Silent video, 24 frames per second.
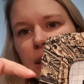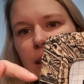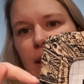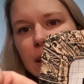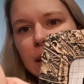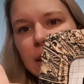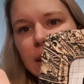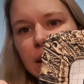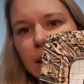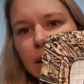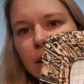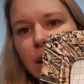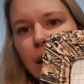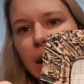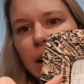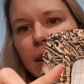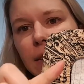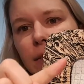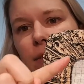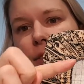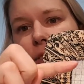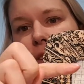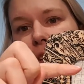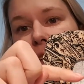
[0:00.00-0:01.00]
Like I
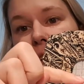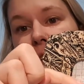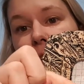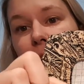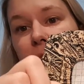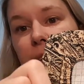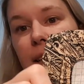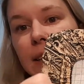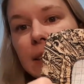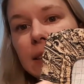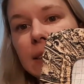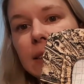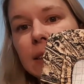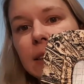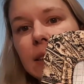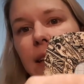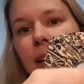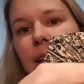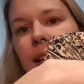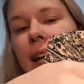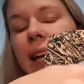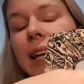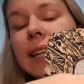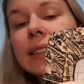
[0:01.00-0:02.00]
can feel this.
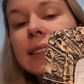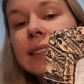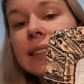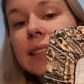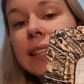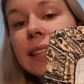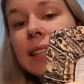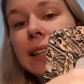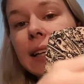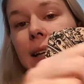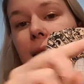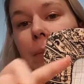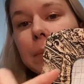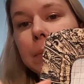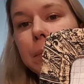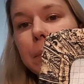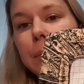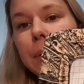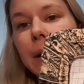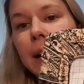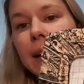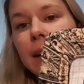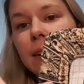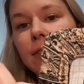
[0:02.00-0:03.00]
I can't see them,
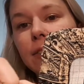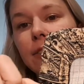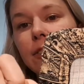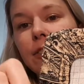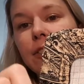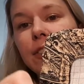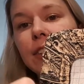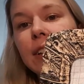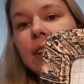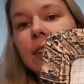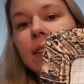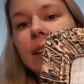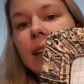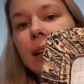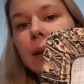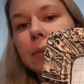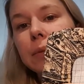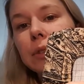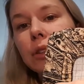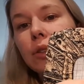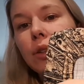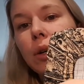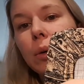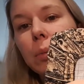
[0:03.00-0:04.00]
but I can feel
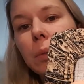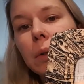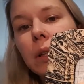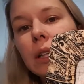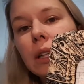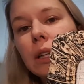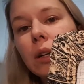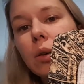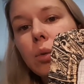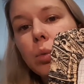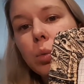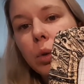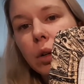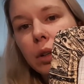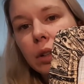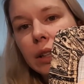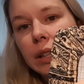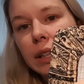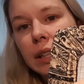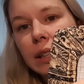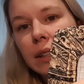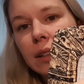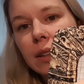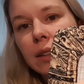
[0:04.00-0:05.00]
them. So I'm a little
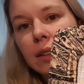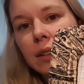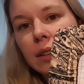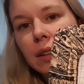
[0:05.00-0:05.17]
worried.